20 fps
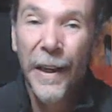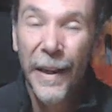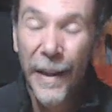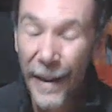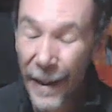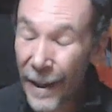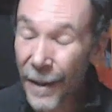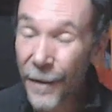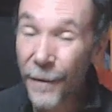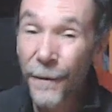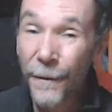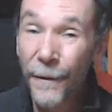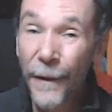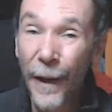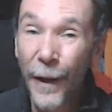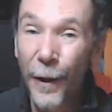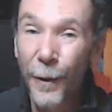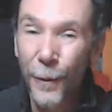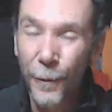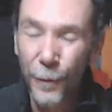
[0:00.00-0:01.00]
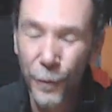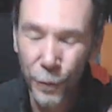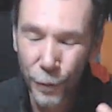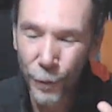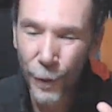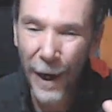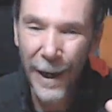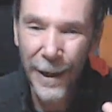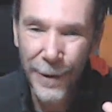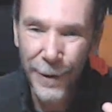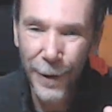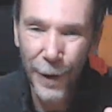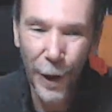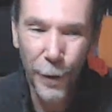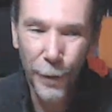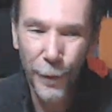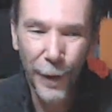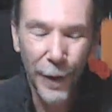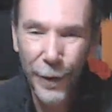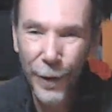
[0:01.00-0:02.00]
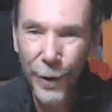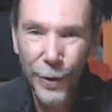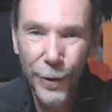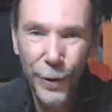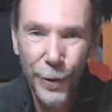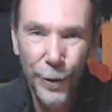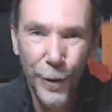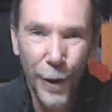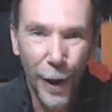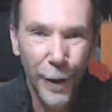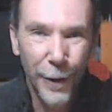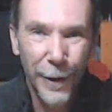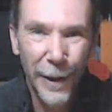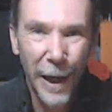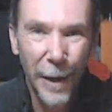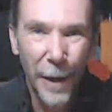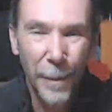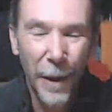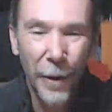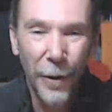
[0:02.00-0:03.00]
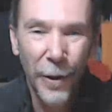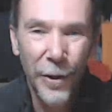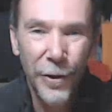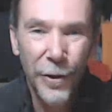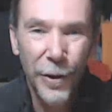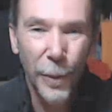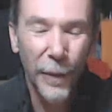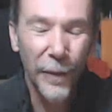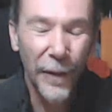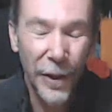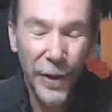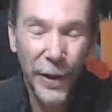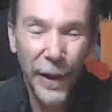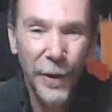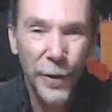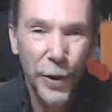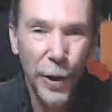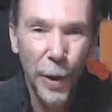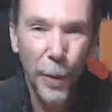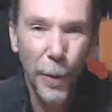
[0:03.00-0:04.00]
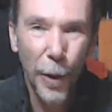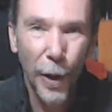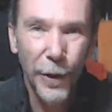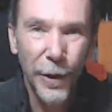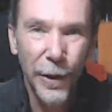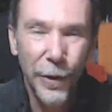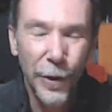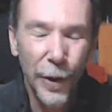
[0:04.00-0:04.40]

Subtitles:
It fell right over this lockdown period, so we've had to cancel her party.